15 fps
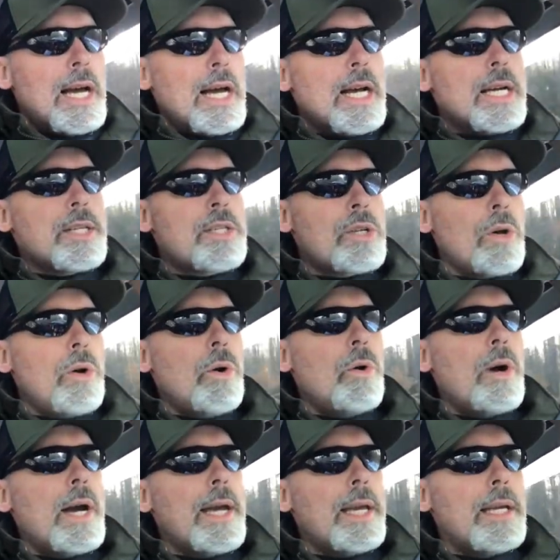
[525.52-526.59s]
So
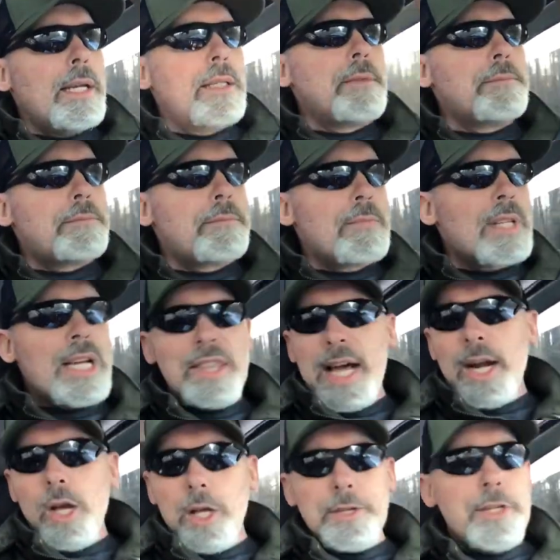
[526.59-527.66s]
I got that
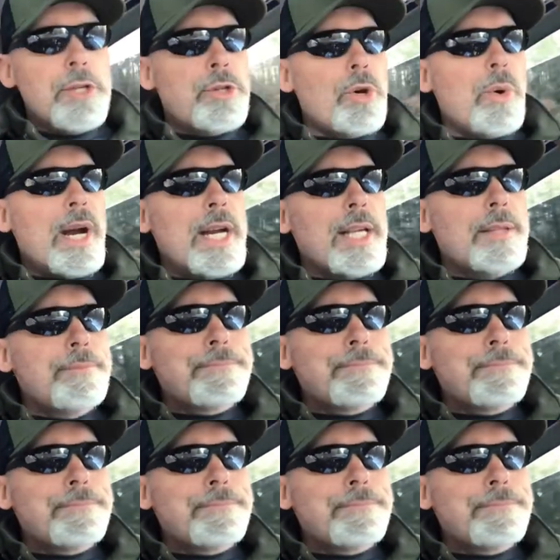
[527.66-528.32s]
all situated.